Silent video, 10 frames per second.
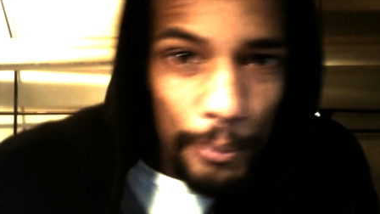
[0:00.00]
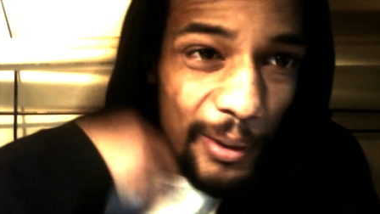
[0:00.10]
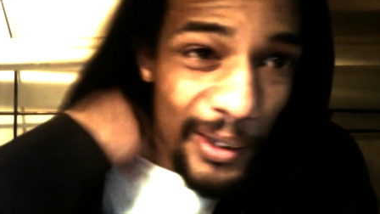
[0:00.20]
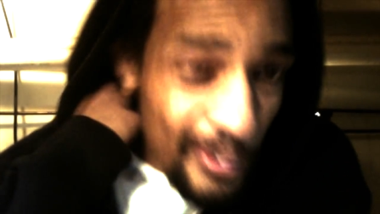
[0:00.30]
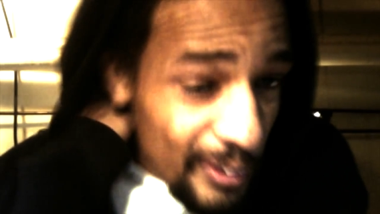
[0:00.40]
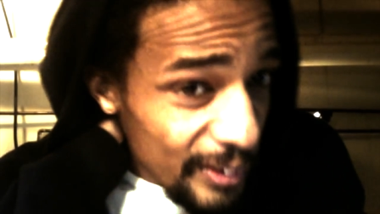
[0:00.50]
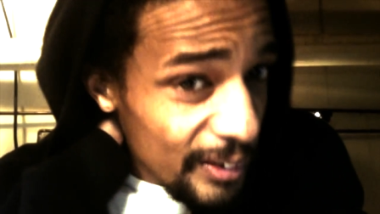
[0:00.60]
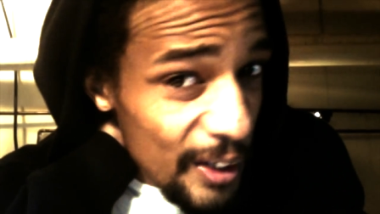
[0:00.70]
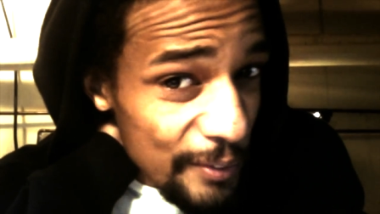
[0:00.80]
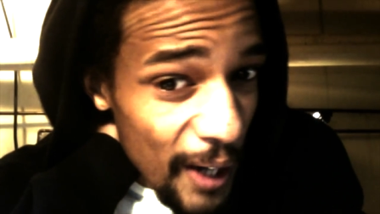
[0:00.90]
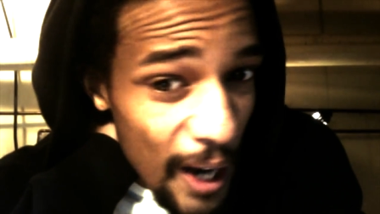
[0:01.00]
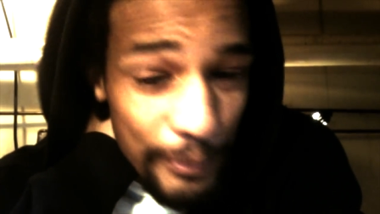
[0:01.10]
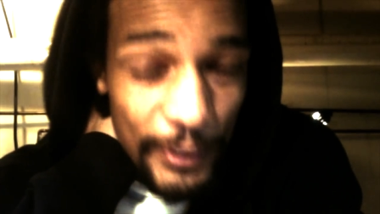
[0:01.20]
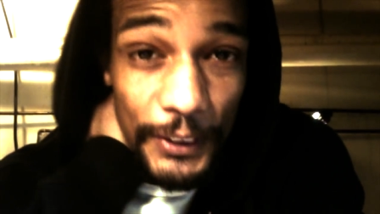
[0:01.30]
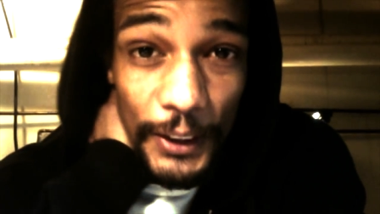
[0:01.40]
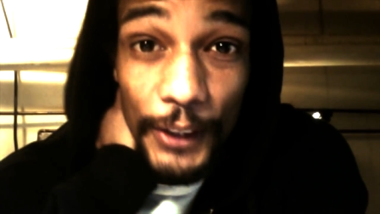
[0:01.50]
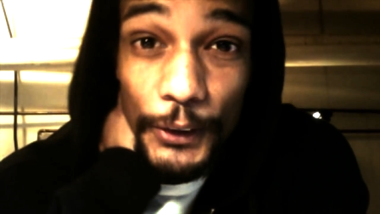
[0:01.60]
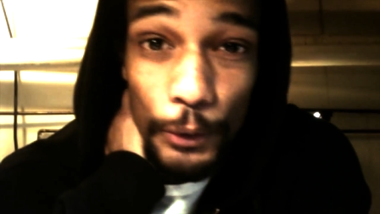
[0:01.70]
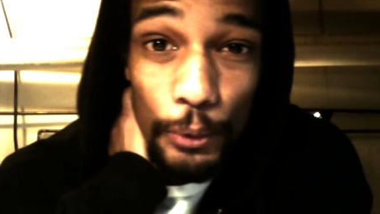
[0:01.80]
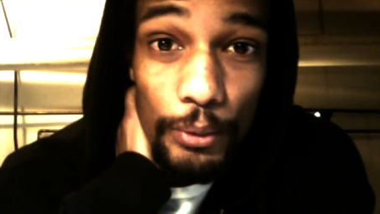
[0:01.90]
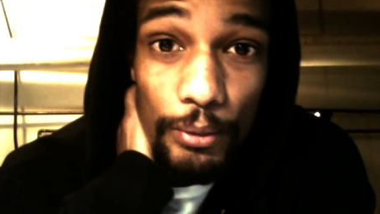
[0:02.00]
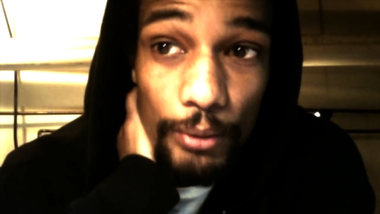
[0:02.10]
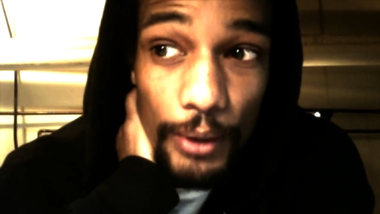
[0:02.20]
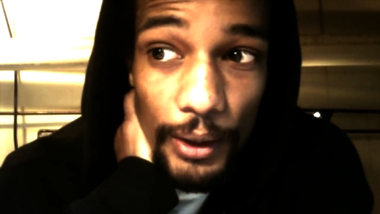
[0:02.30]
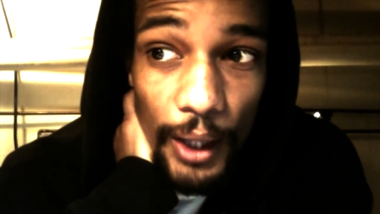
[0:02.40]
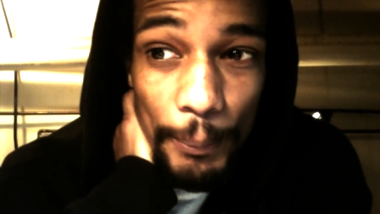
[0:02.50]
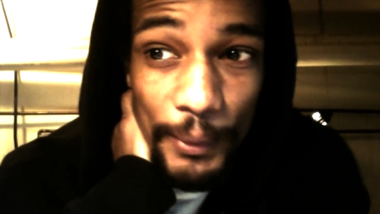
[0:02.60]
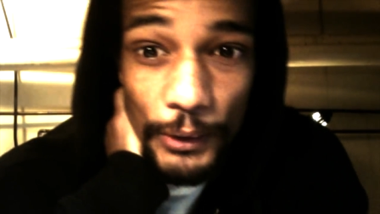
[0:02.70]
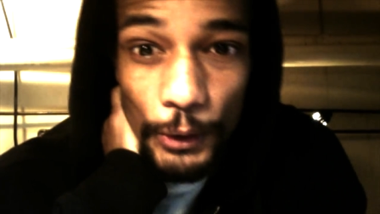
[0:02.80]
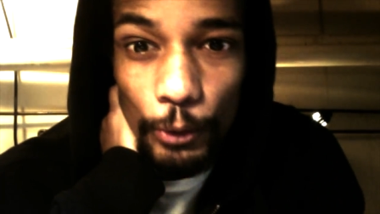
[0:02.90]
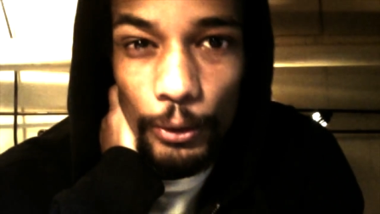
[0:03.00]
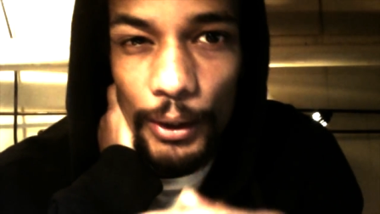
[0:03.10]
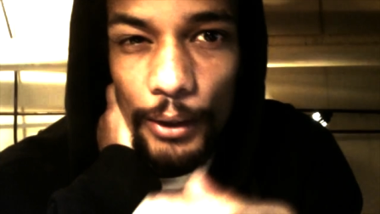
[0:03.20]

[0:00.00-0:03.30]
But if I have to chase you, then that means you're running